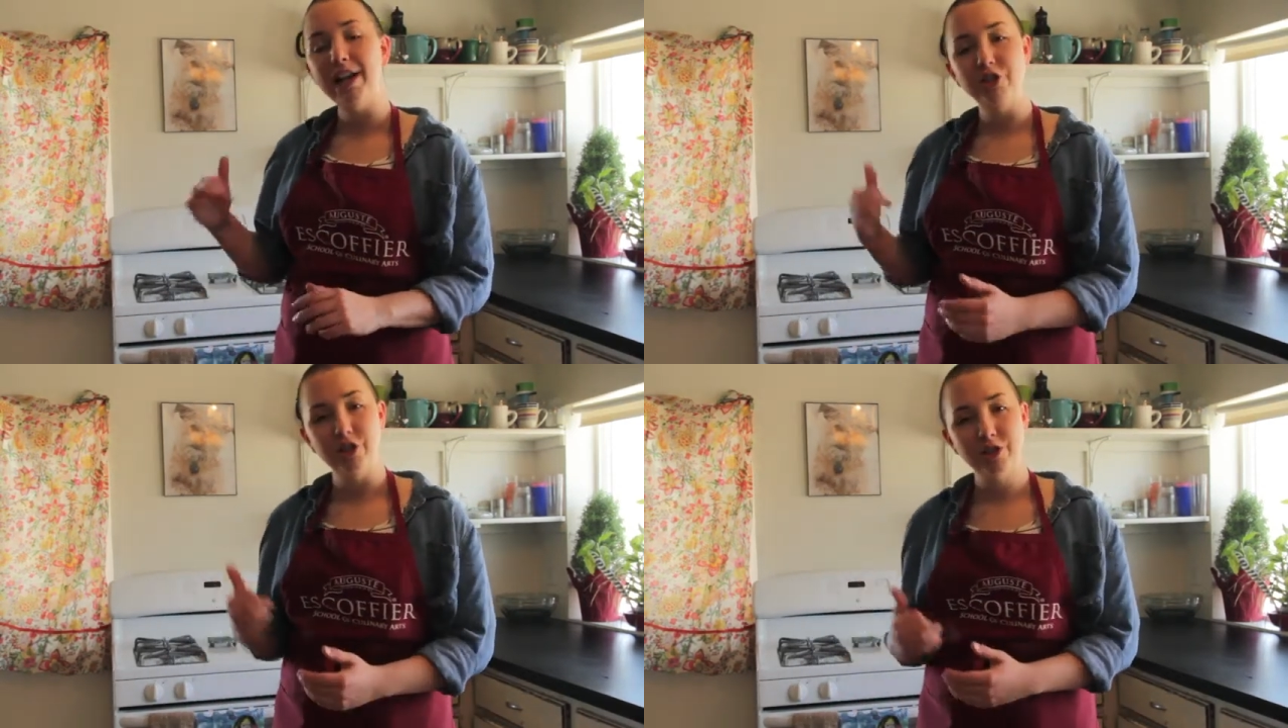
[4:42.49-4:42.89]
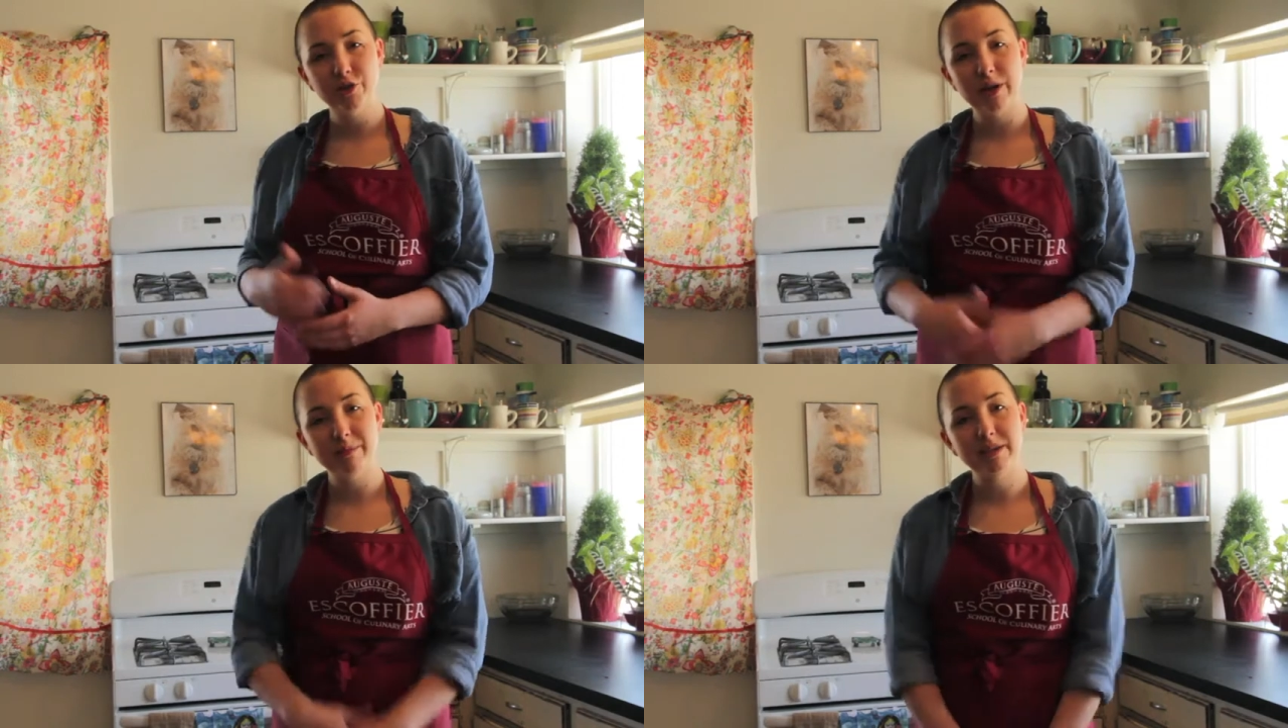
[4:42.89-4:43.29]
I just
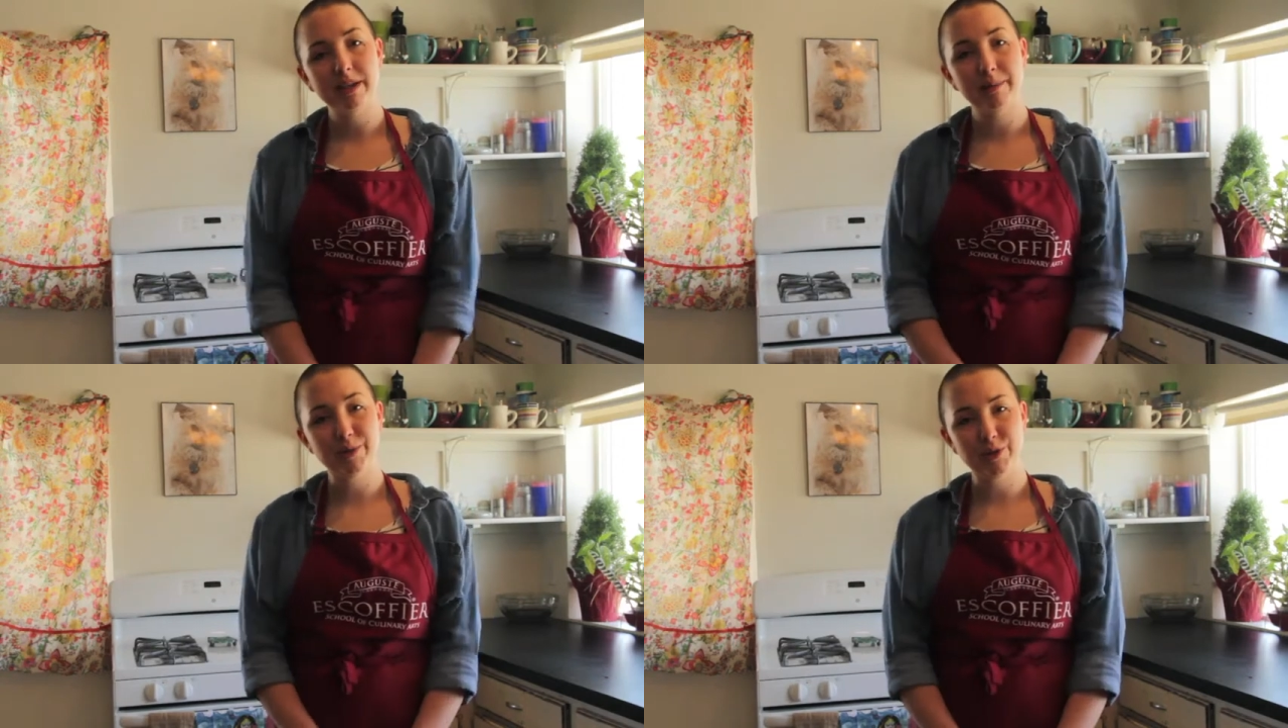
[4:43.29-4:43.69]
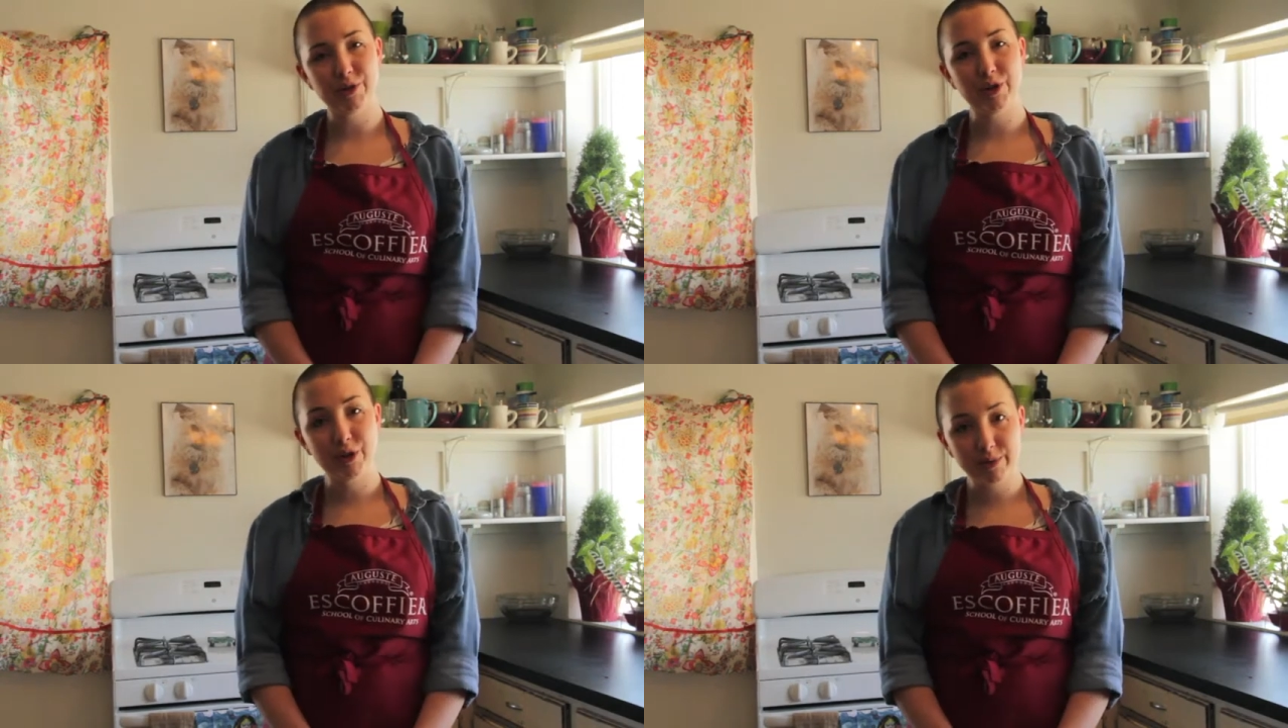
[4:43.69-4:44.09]
dropped the temperature
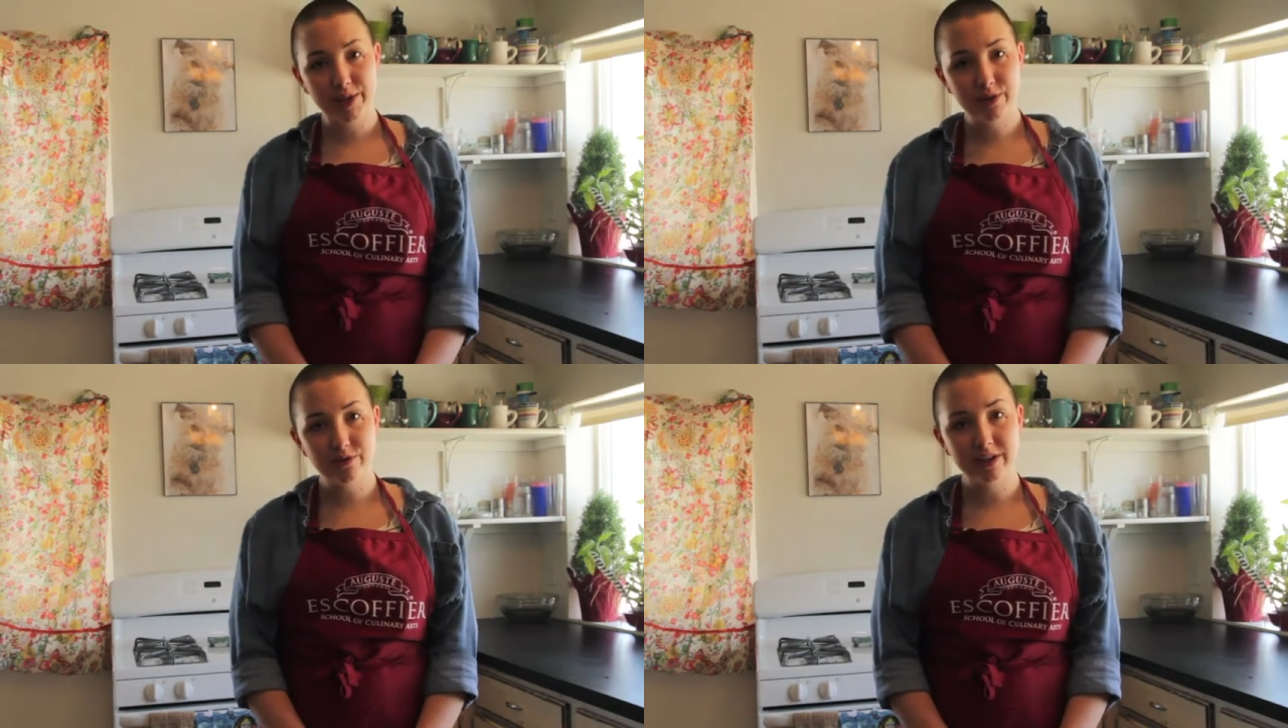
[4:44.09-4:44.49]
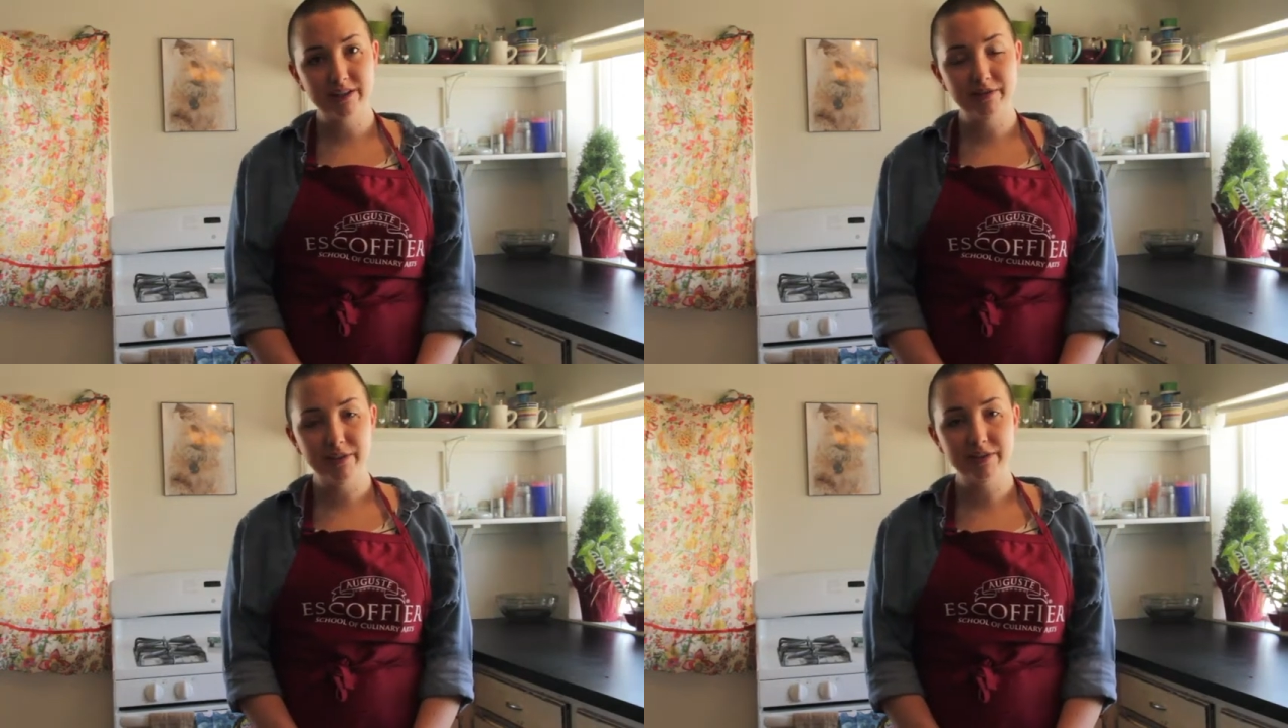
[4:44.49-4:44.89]
to
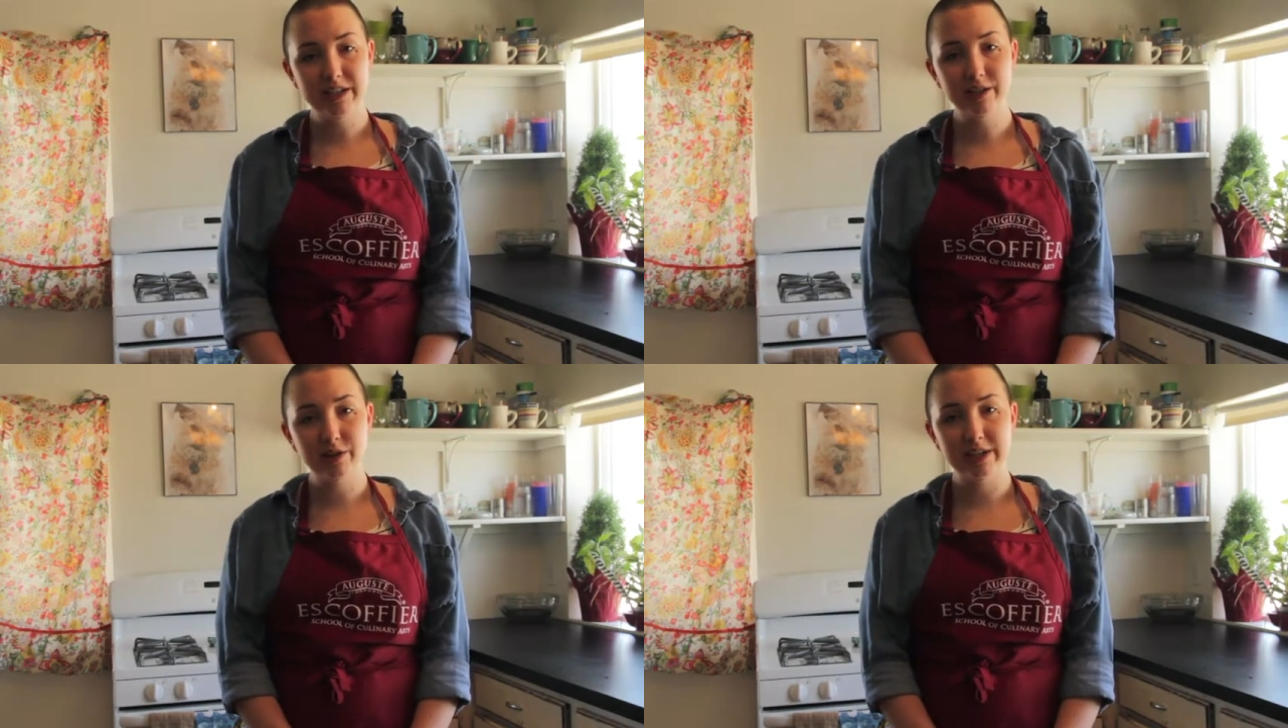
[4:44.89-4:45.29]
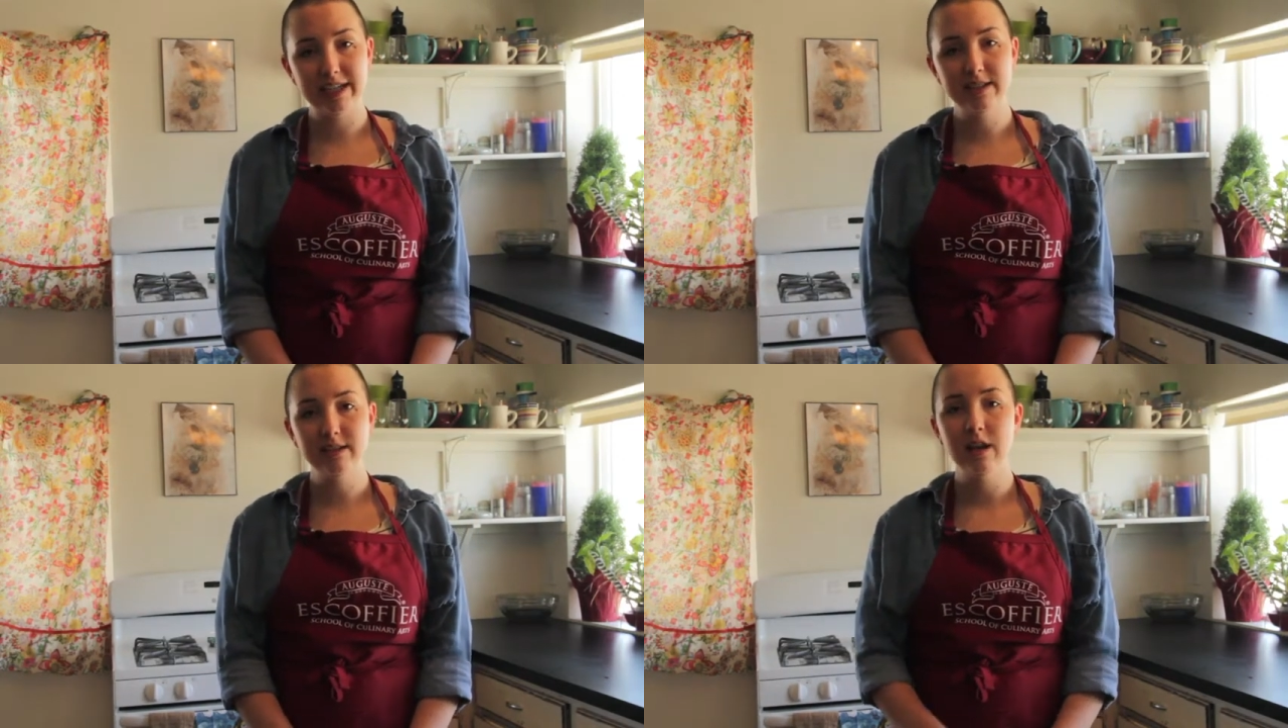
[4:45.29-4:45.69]
350
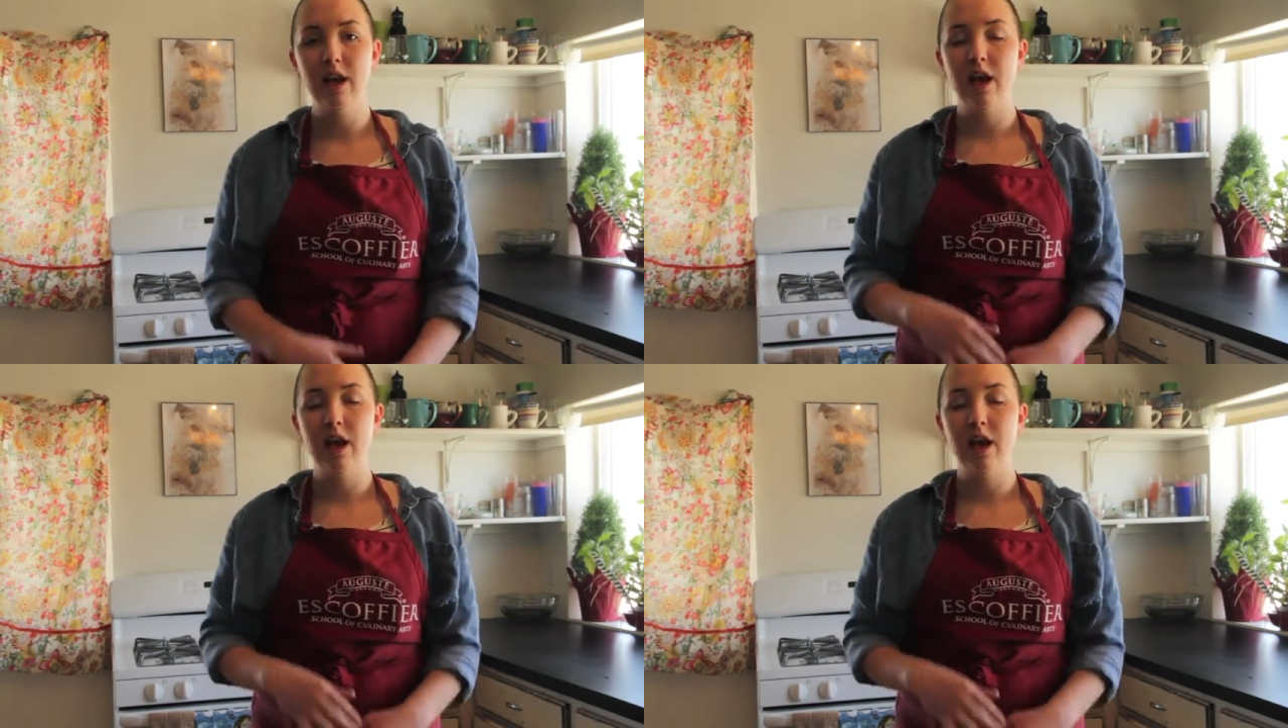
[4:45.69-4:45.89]
degrees.